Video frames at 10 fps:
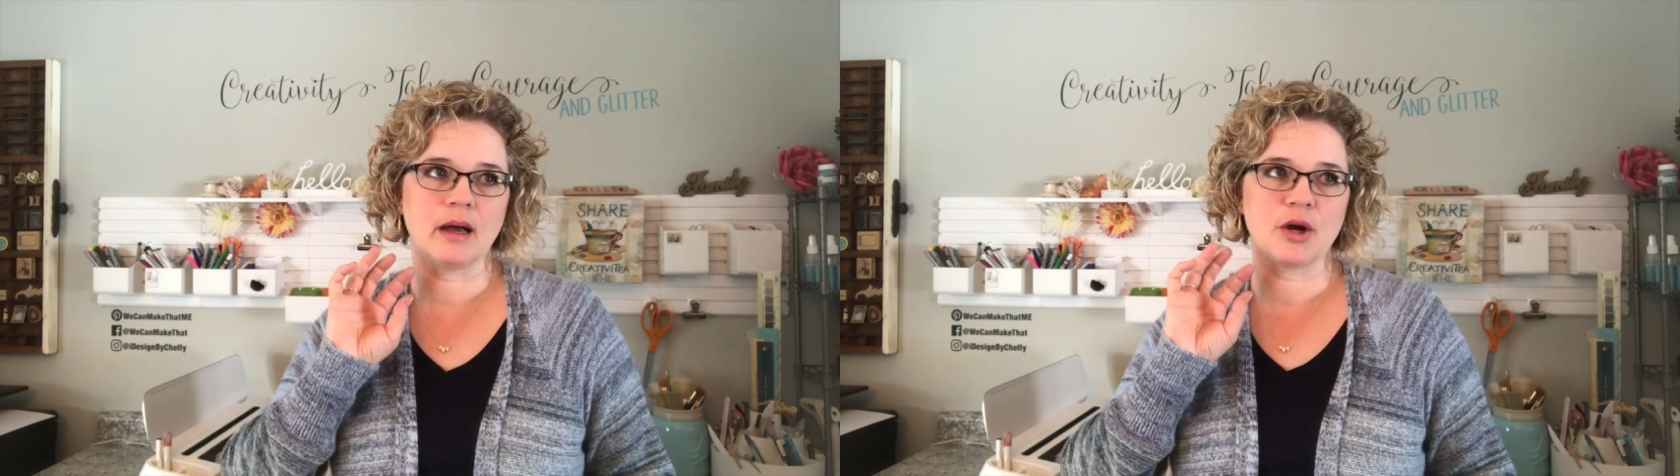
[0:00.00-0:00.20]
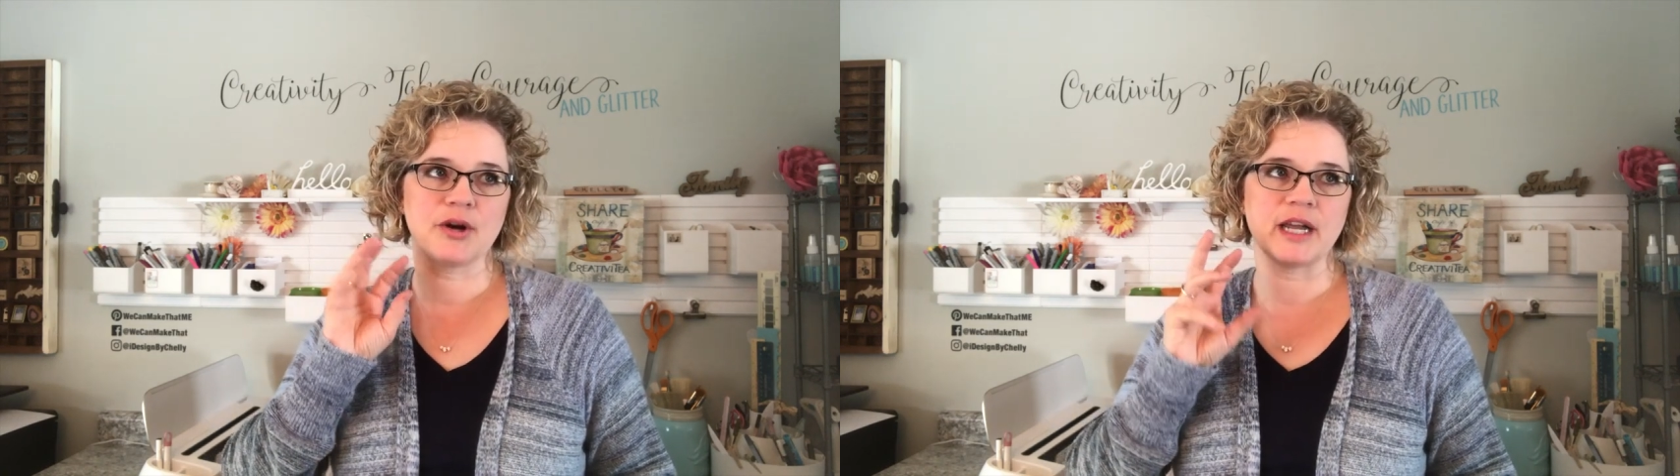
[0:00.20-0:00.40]

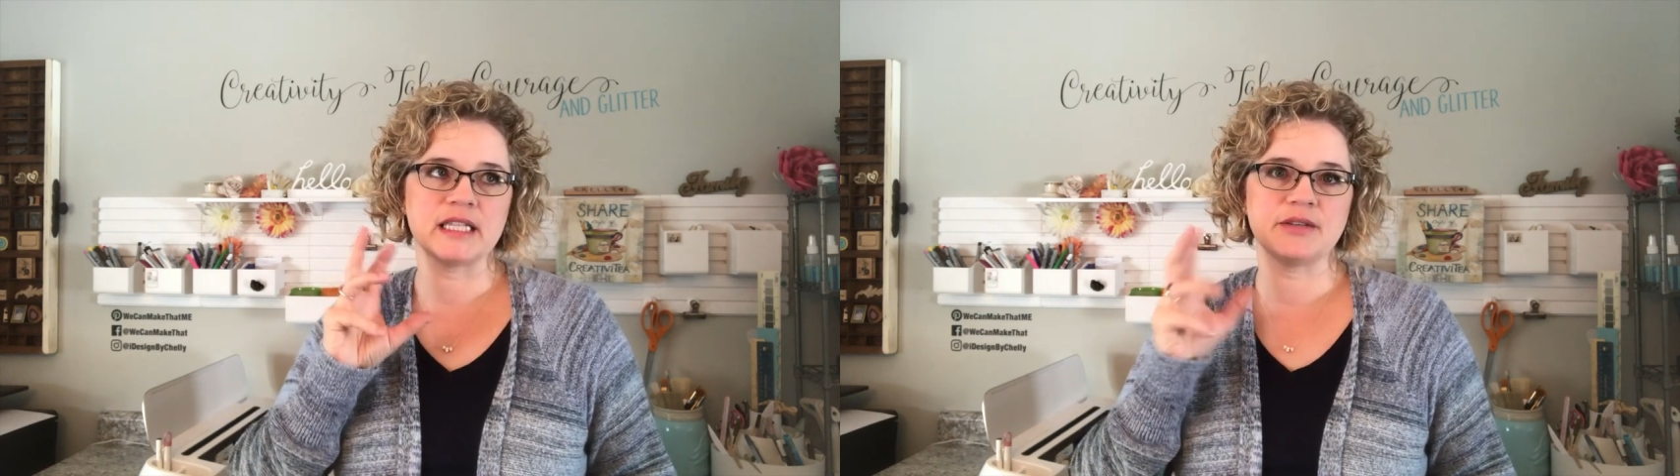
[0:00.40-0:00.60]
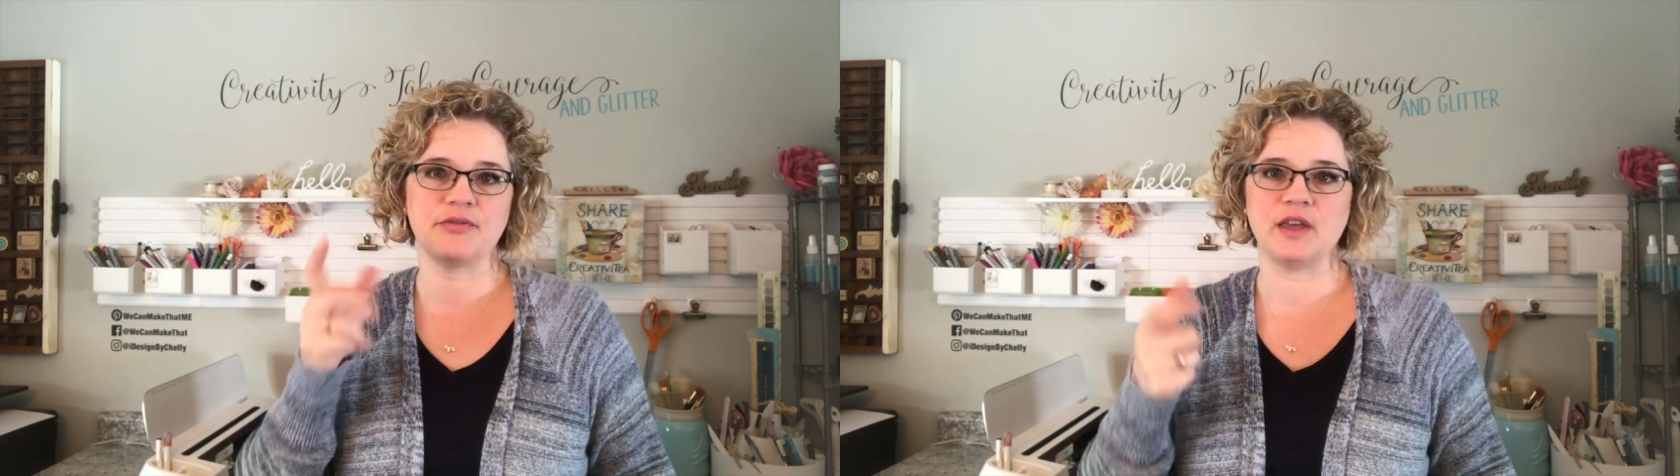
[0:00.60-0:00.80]

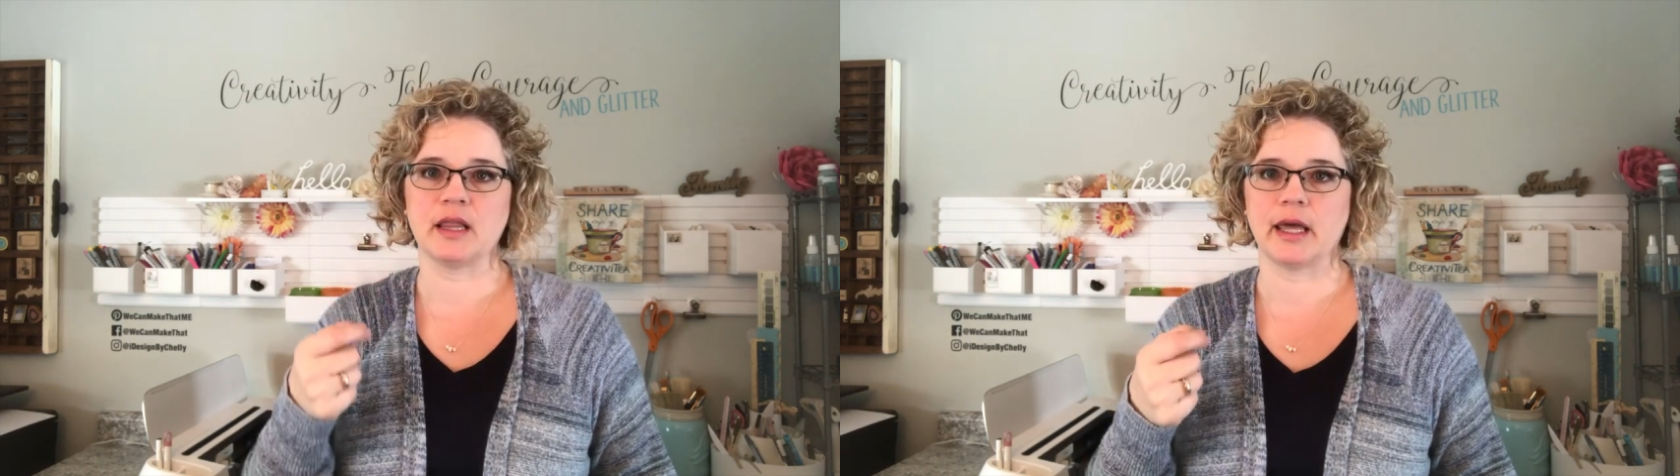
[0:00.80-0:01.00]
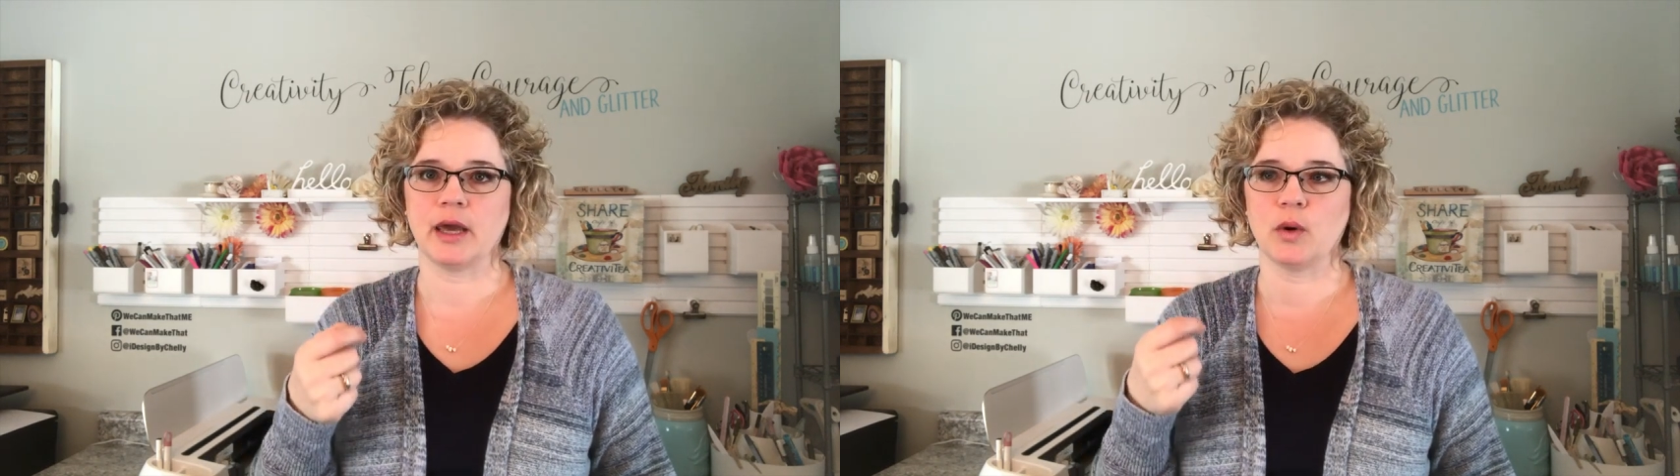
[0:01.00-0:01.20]
creates a
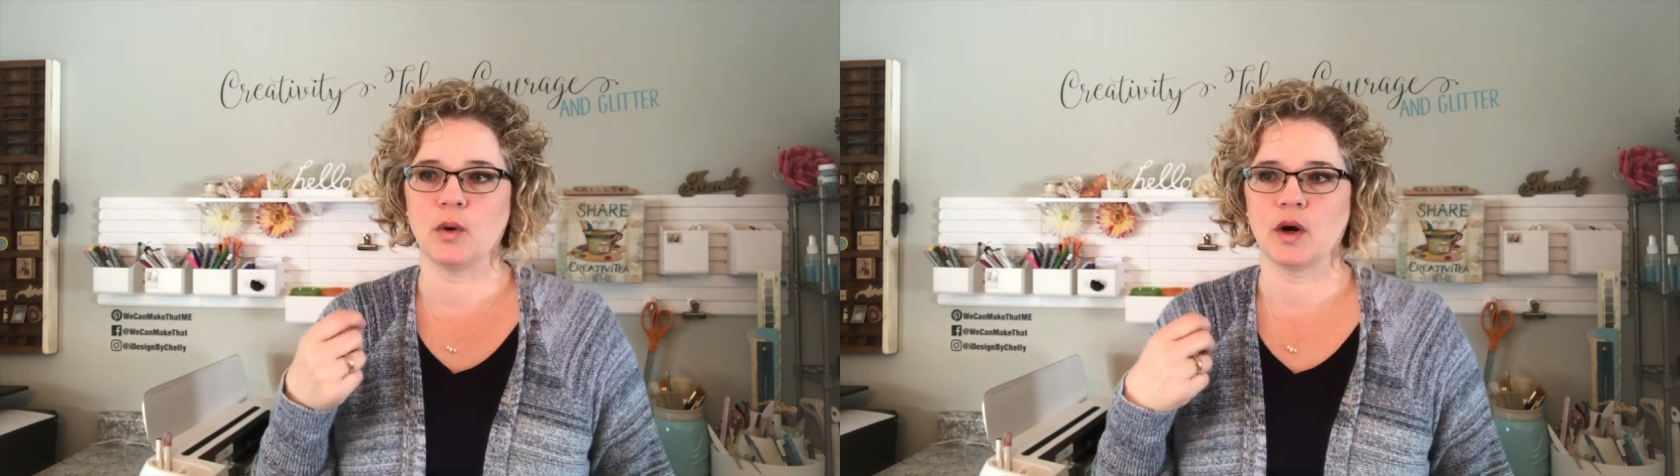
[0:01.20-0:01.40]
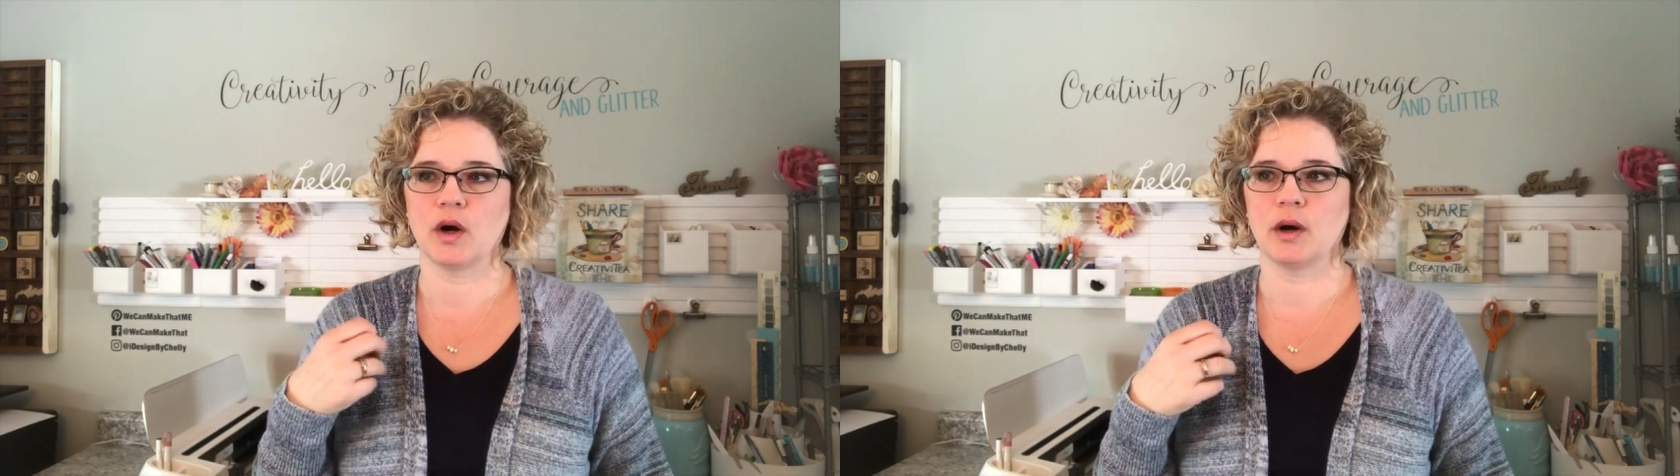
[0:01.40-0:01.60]
feeling,
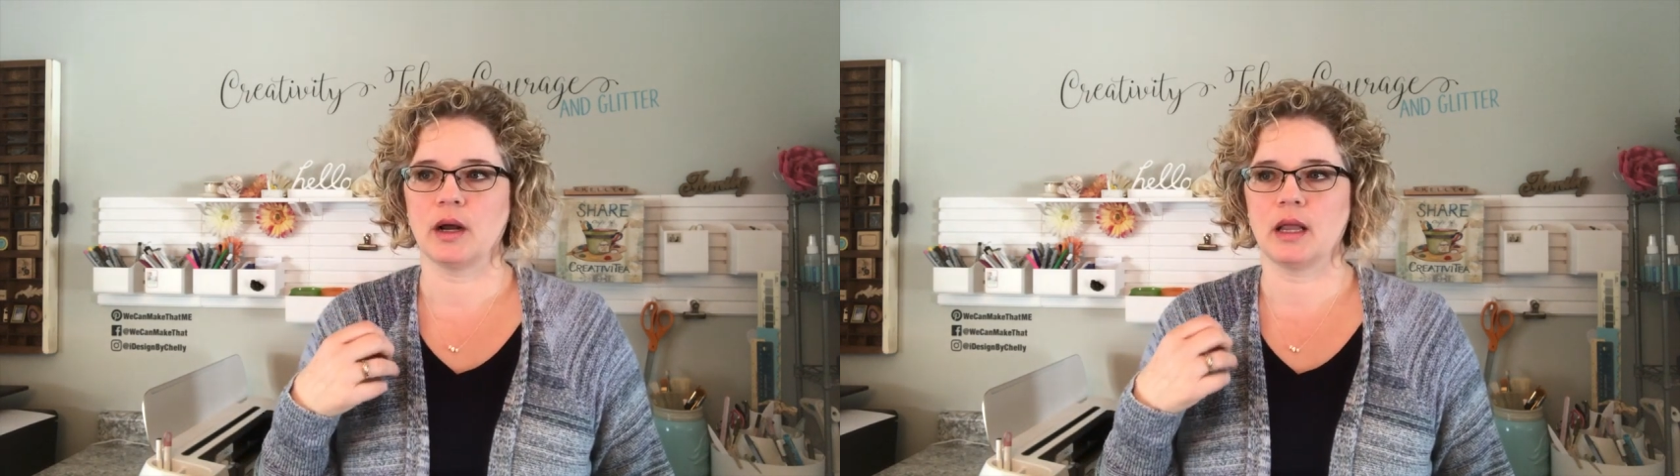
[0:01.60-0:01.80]
or